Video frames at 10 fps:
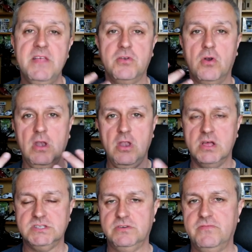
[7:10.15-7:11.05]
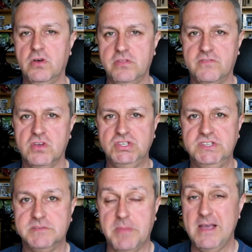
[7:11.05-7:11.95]
There are lots of other
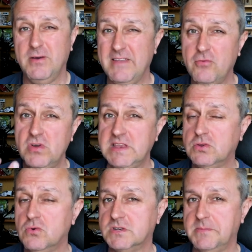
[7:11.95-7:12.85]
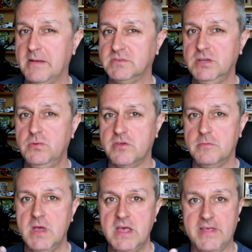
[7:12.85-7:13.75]
versions about, and I've already talked about two of them,